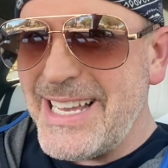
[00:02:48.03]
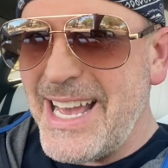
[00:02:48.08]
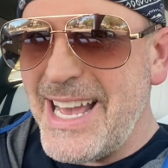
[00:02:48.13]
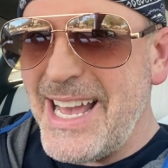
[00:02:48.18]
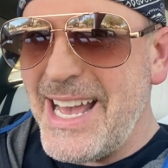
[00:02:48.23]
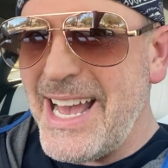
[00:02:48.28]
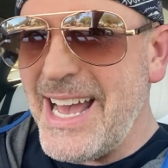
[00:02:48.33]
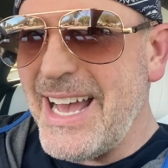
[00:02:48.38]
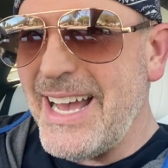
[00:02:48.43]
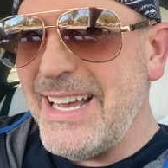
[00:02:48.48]

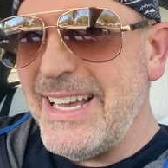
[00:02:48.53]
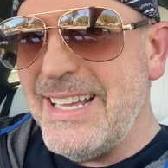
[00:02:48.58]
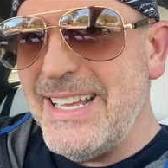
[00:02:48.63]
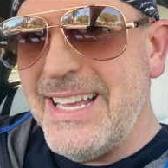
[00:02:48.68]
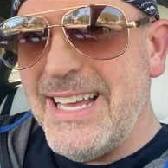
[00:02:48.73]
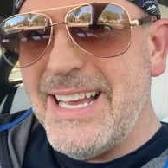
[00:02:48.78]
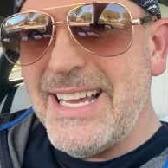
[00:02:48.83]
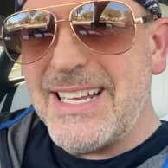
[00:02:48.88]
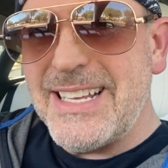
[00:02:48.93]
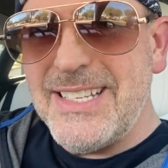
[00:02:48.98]
Yeah.
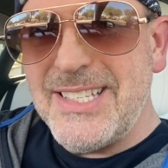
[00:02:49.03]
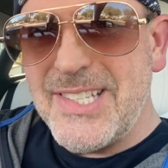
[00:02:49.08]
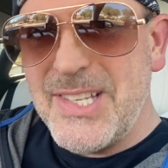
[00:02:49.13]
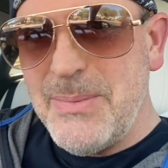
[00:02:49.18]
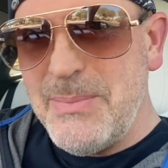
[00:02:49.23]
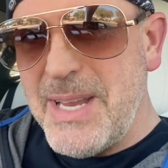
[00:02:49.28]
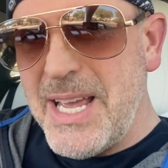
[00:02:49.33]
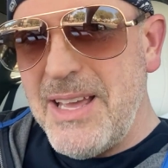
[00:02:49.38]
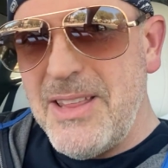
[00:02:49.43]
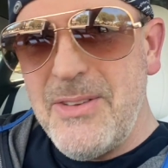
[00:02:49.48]
Because
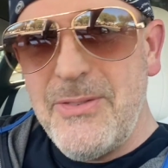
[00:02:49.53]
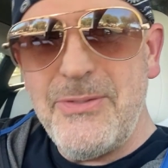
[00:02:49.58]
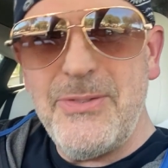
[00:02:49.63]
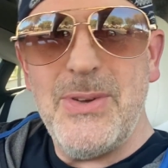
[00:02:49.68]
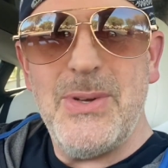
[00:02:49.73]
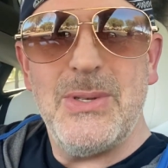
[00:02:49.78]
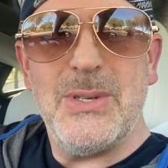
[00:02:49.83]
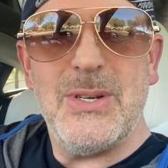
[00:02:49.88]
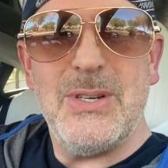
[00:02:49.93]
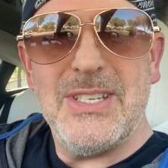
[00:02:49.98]
someday in the
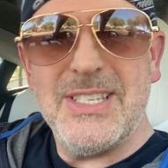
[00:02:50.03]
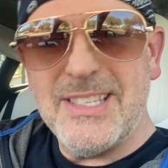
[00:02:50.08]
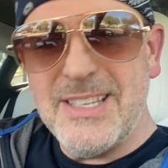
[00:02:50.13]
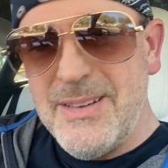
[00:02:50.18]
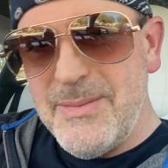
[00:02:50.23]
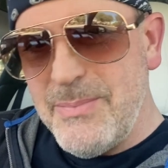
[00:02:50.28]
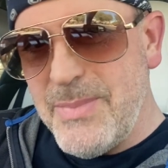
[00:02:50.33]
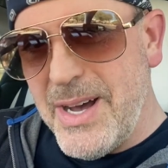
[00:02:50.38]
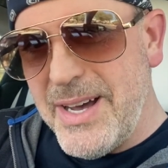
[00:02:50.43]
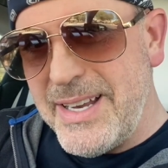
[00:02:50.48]
future,
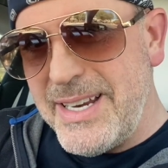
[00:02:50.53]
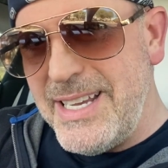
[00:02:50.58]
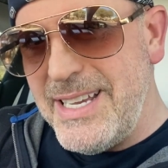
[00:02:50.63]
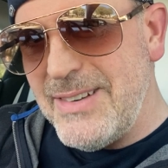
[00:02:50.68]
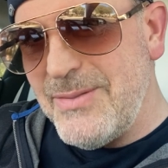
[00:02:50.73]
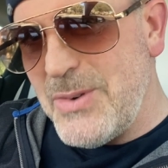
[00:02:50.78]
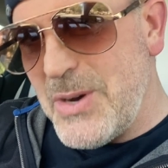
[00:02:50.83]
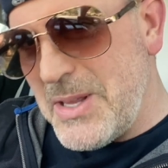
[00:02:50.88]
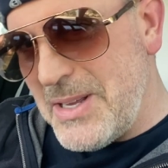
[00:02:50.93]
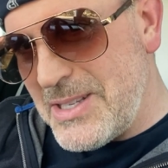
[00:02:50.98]
somebody,
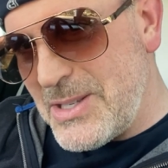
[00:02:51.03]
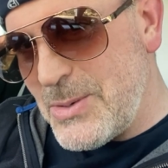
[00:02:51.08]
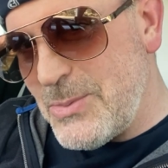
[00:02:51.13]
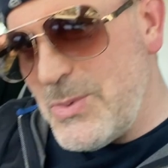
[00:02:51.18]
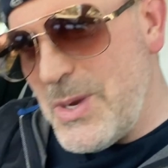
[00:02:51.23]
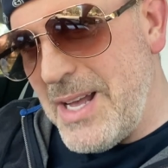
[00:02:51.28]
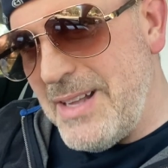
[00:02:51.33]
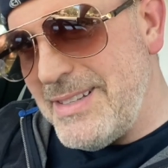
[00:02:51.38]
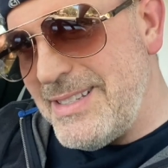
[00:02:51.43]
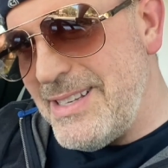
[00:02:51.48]
whether it's a
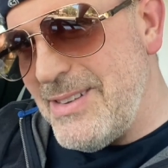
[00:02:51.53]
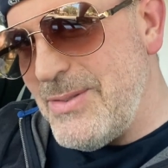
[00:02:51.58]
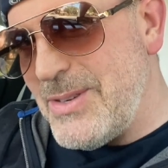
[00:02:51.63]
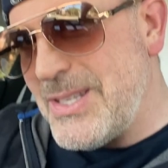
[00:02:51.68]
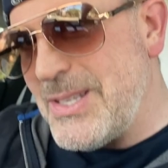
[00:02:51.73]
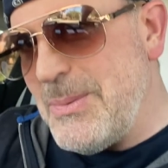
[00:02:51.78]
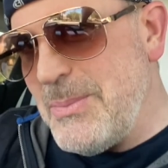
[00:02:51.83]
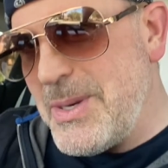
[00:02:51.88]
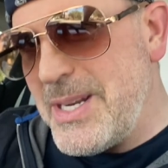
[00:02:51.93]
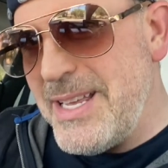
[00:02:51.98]
relative,
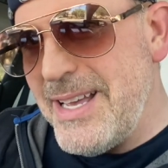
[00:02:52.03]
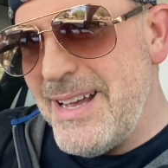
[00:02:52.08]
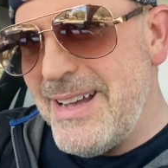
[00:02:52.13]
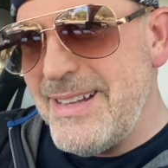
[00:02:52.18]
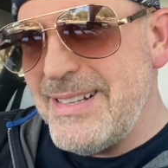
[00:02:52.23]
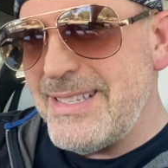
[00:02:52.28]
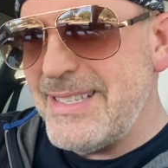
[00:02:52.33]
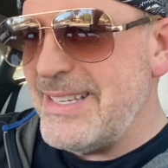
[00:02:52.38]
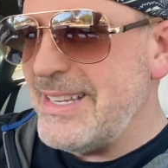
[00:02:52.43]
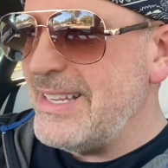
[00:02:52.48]
somebody
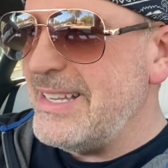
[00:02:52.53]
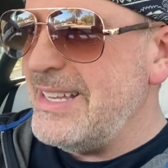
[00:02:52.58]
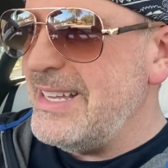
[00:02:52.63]
else,